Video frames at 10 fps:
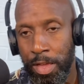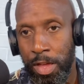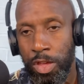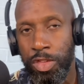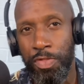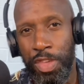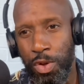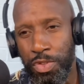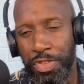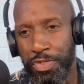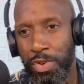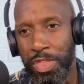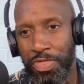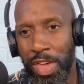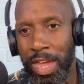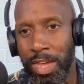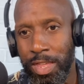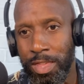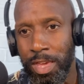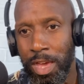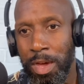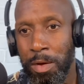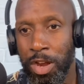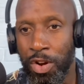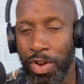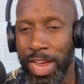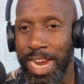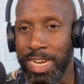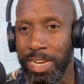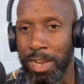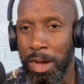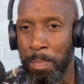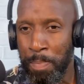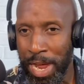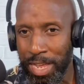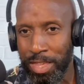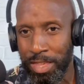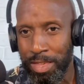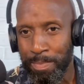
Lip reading: So those three things create a piece.